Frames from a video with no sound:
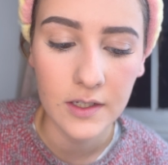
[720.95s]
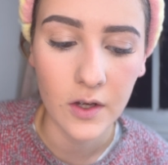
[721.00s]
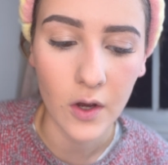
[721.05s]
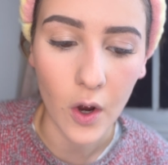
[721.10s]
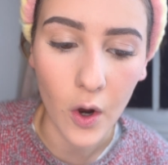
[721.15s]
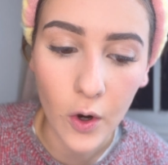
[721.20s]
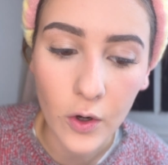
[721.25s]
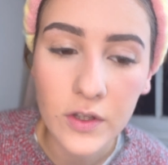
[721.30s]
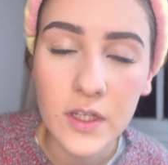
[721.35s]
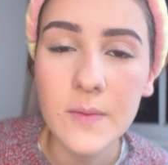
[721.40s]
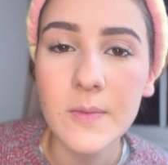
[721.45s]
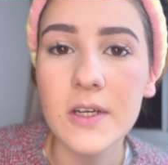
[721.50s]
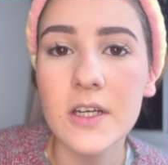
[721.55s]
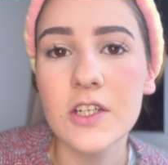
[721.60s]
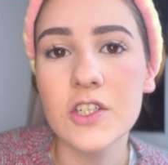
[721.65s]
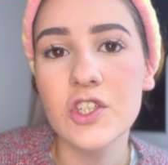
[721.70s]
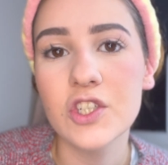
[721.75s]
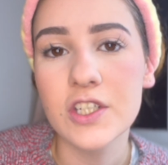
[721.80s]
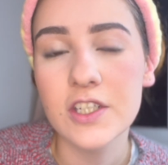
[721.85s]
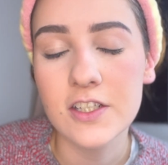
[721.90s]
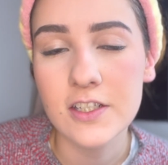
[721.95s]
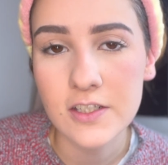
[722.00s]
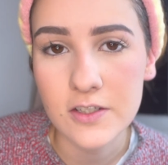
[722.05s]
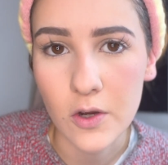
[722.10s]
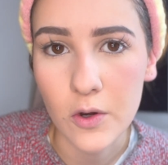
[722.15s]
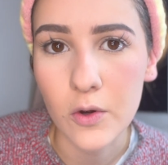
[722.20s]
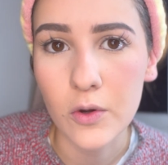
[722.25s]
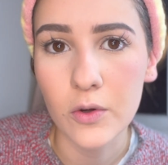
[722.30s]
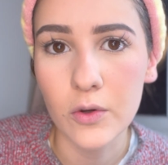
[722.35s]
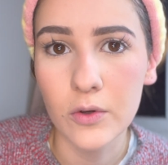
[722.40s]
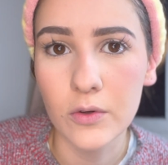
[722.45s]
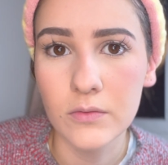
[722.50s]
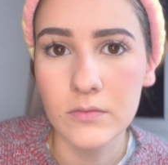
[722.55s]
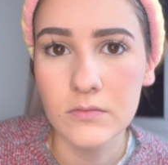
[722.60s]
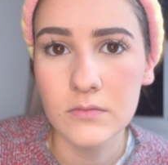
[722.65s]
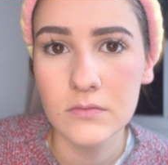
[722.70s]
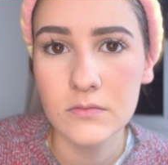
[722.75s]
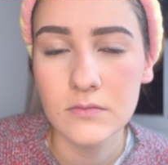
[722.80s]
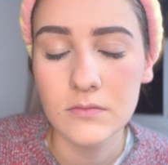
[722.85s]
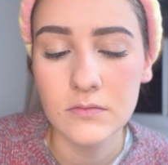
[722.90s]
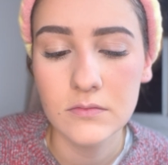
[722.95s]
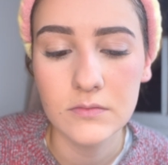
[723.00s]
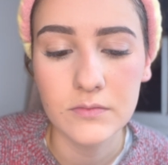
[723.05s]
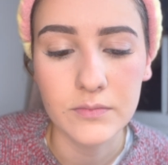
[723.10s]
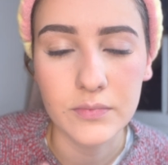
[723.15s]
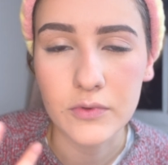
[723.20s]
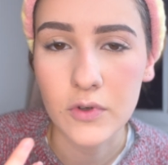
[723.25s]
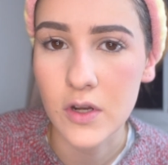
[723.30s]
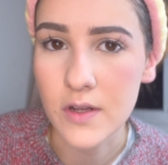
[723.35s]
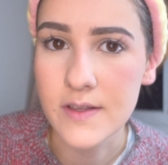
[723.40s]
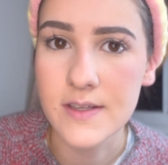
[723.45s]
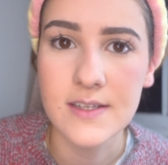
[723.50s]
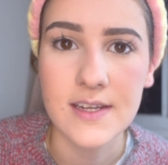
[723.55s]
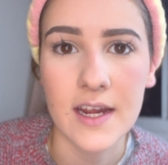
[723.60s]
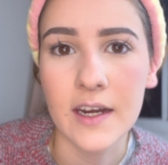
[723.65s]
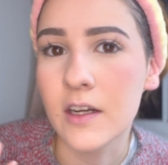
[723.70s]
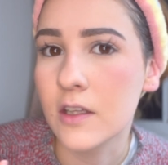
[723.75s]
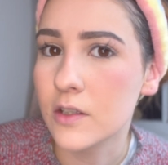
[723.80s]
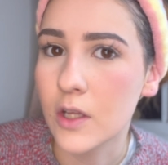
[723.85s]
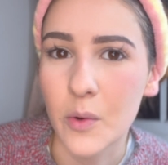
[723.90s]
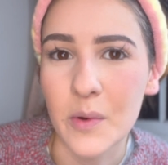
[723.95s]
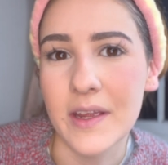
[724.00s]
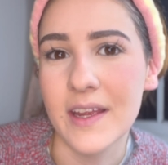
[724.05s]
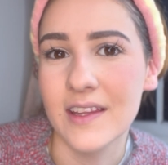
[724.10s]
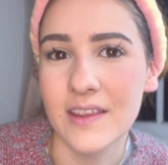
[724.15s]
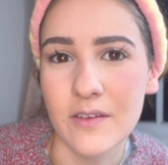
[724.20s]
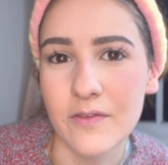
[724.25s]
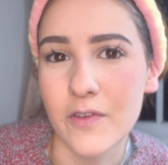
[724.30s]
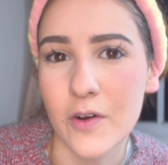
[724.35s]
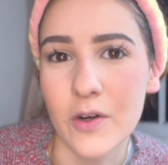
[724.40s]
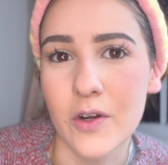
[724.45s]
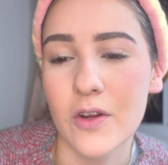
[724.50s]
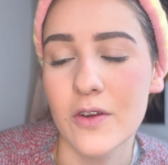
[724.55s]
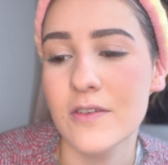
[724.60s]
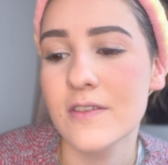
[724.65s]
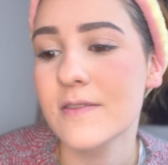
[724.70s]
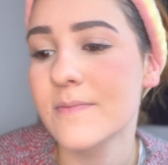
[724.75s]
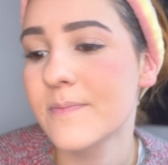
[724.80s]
only because she's so bronzed and glowy in the photos.